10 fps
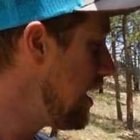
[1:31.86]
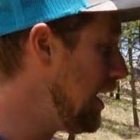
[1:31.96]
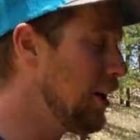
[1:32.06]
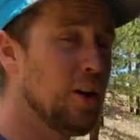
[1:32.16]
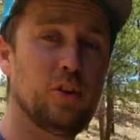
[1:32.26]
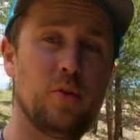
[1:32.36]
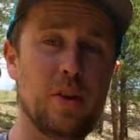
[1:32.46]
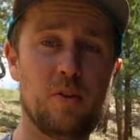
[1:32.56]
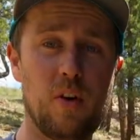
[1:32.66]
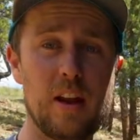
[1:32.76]
It can also
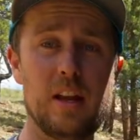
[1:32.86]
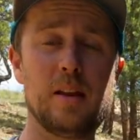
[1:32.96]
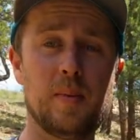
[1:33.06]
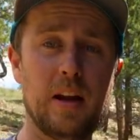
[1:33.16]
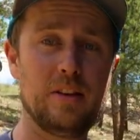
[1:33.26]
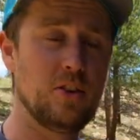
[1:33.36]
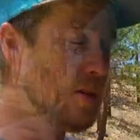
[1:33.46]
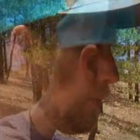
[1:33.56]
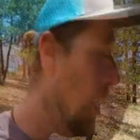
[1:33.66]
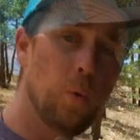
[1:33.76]
fit great in my
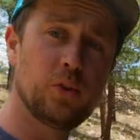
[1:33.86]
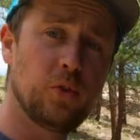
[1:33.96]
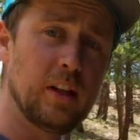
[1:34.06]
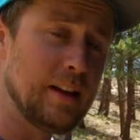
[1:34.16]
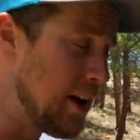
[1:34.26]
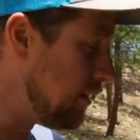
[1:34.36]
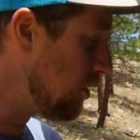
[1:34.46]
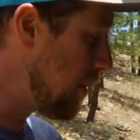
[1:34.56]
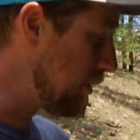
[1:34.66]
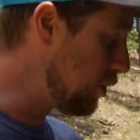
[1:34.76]
Jeep. What's really nice about